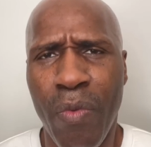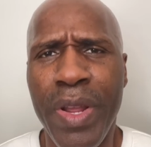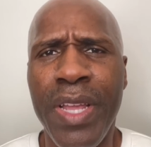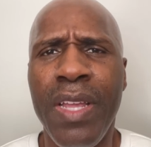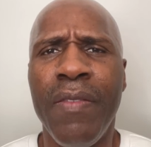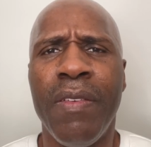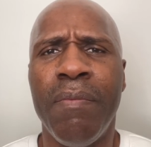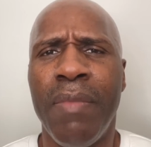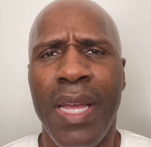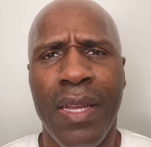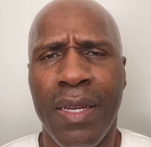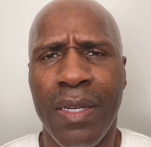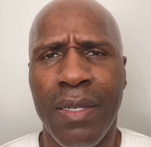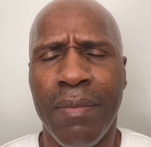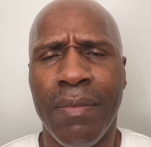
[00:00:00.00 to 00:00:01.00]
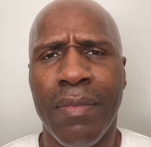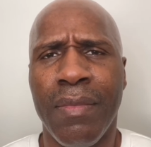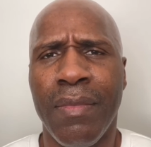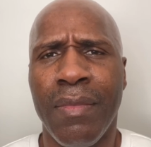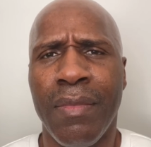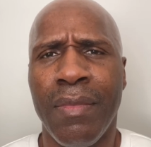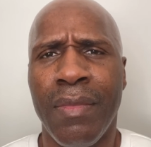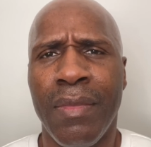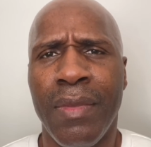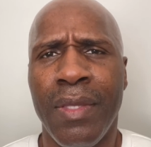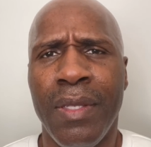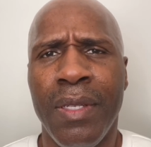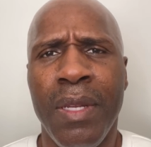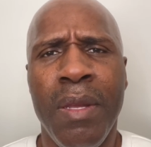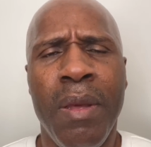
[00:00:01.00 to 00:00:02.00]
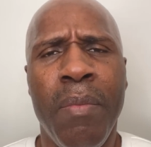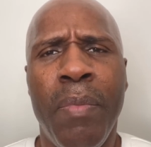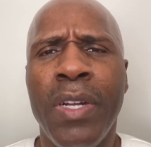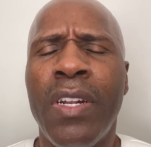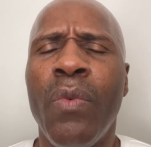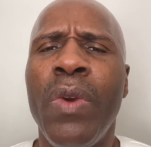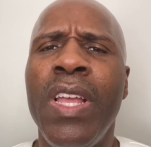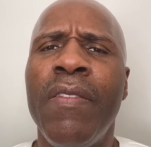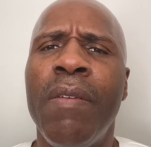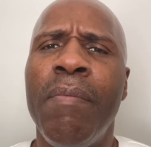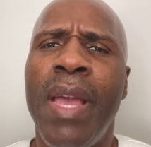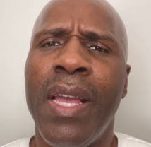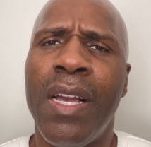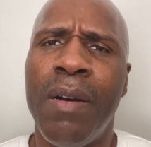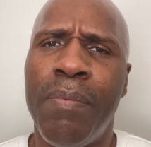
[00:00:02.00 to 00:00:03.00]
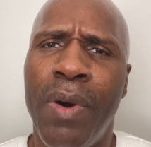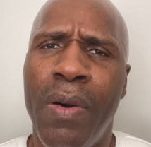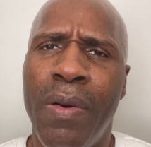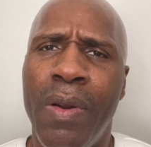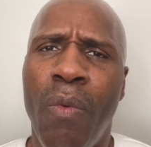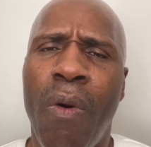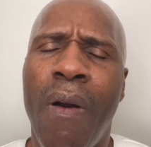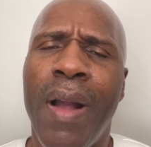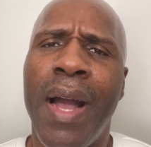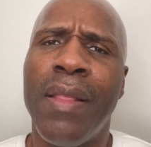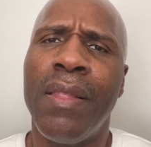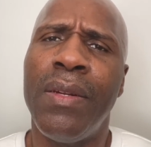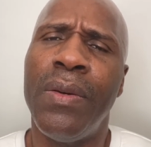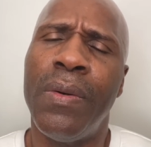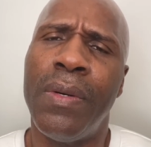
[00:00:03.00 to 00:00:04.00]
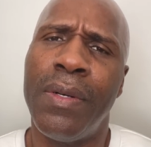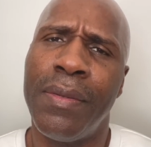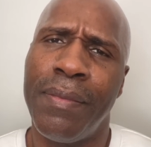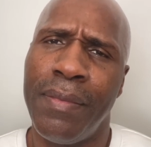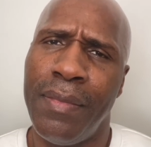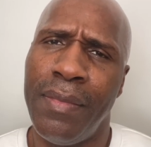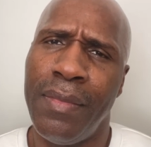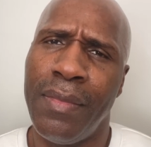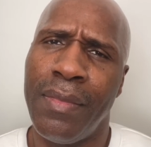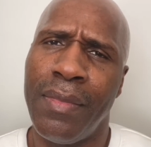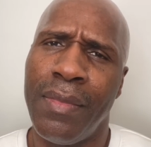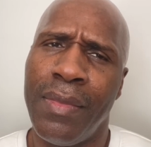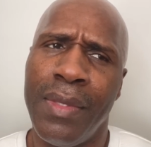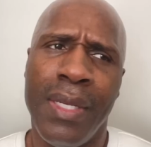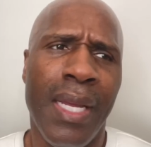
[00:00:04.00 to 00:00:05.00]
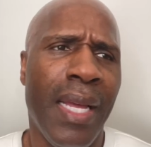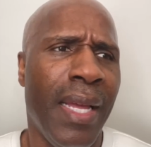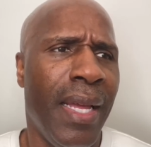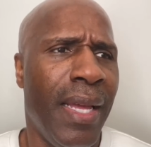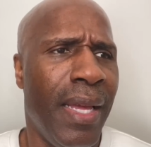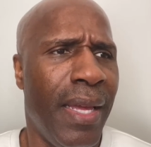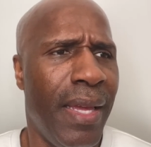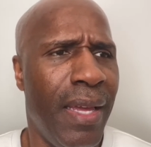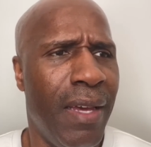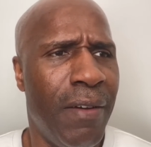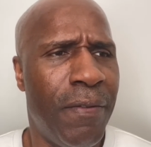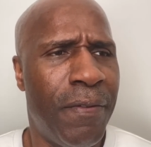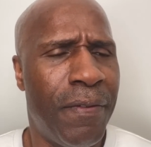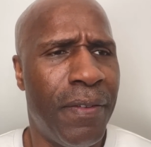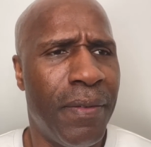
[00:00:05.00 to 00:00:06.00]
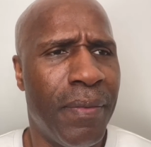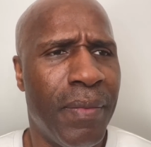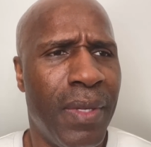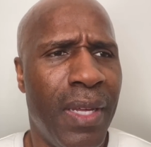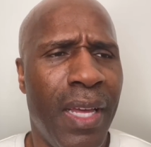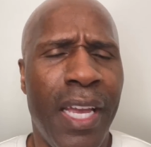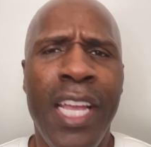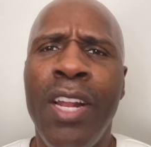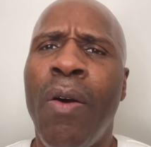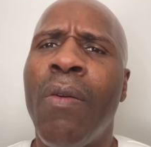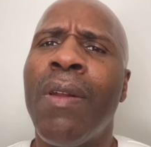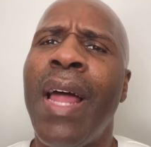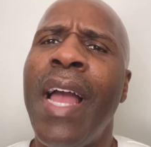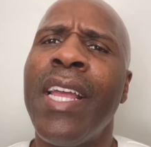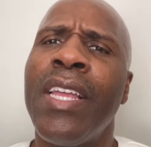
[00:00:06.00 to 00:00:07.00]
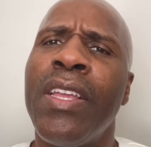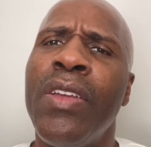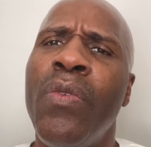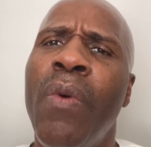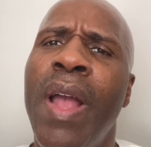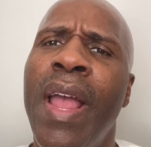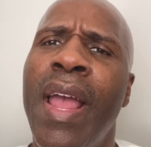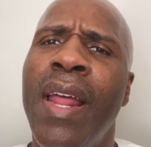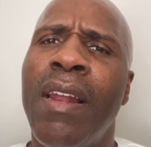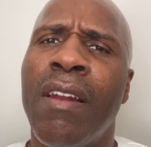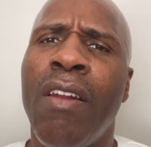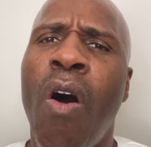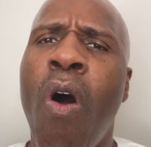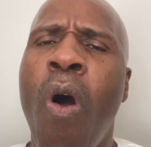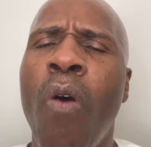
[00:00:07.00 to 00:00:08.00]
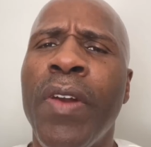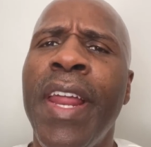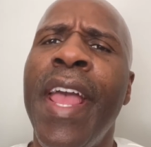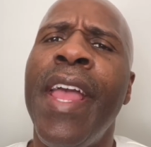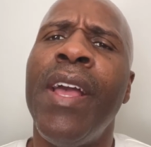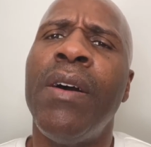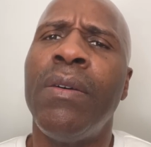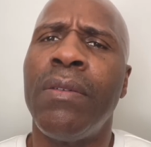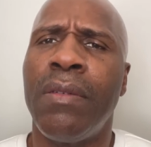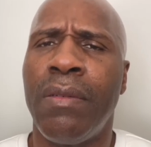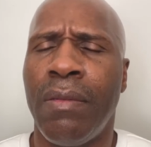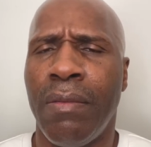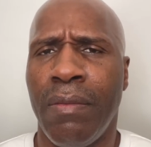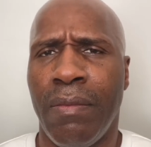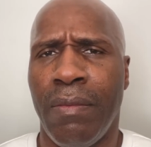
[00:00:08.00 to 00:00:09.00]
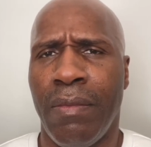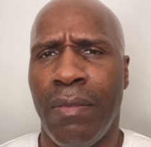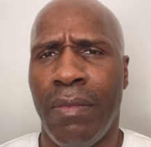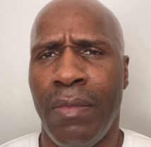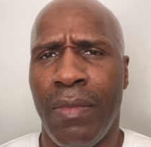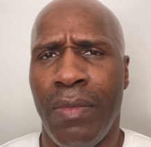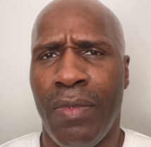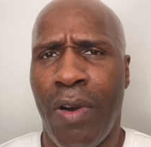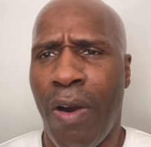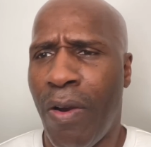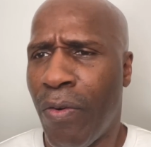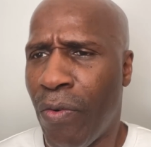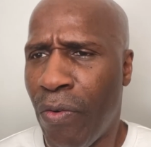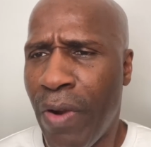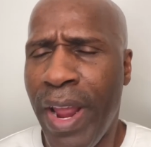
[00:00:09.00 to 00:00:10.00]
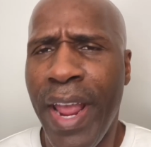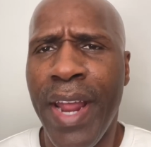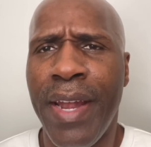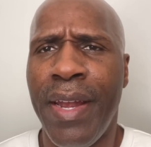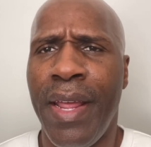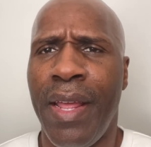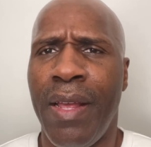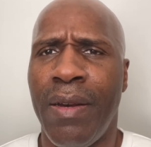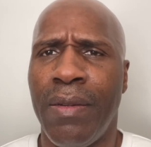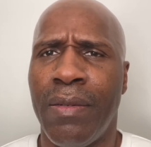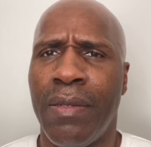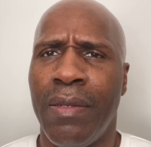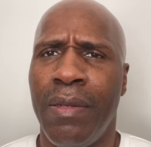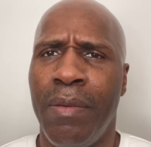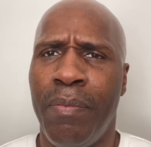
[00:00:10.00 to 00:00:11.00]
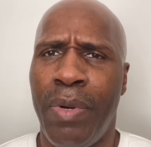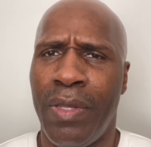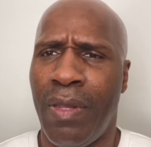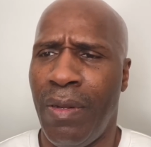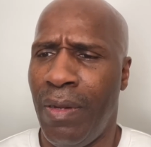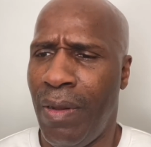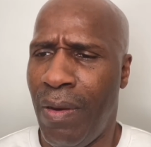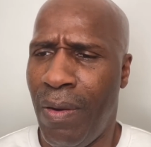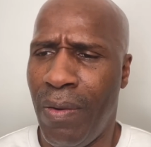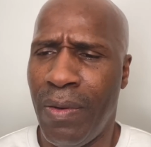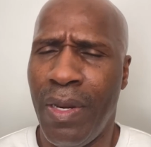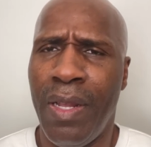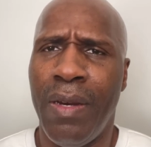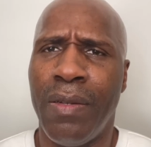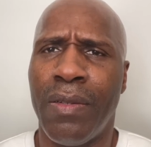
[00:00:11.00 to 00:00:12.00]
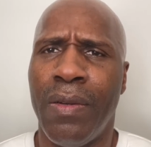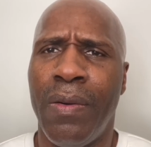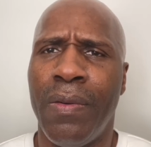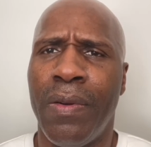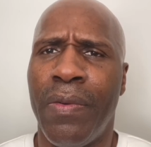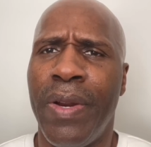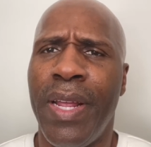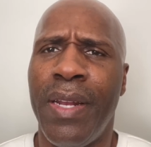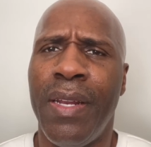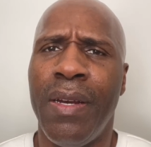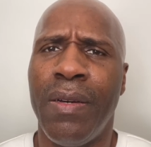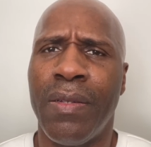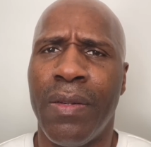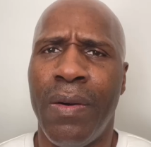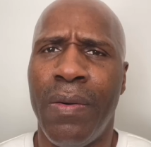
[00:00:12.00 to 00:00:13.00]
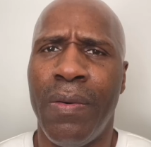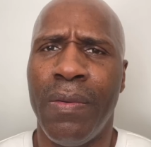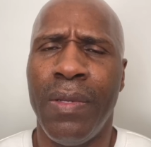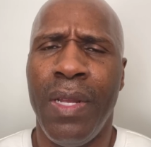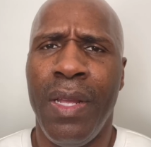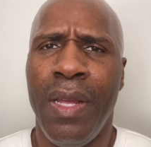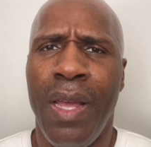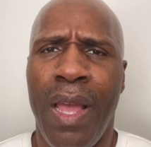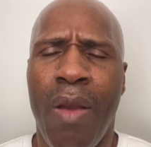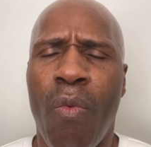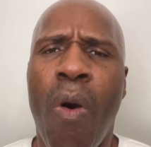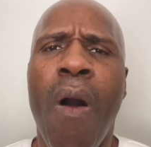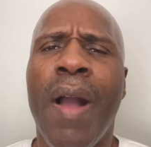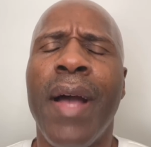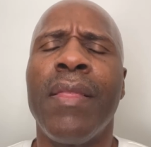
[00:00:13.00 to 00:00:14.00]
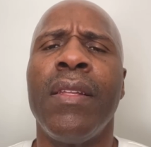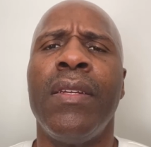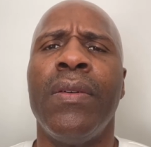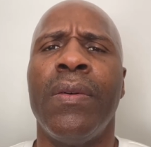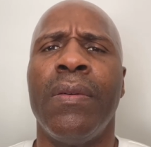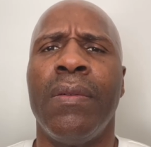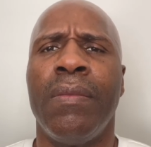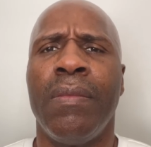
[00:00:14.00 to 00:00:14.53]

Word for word: weave and makeup, put the weave and makeup on and walk out the door. If he don't like you wearing long nails or red nails, put the long nails on, and red nails on, and walk out the door.